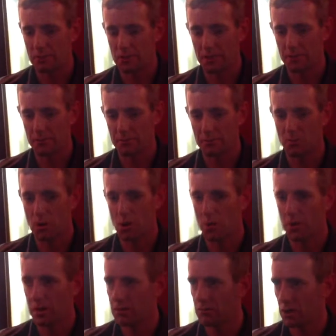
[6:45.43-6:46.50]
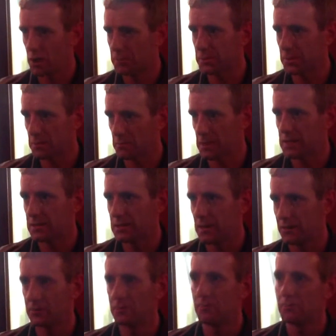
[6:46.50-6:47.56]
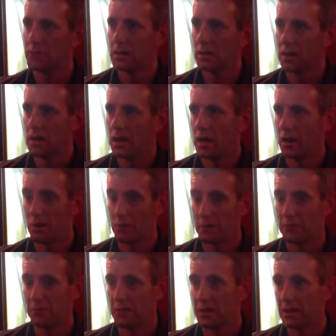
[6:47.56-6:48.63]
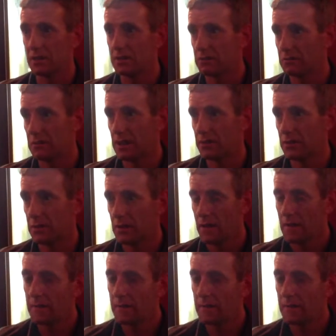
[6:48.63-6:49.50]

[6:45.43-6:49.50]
kind of growing crops on a mass level uh, or on a field level,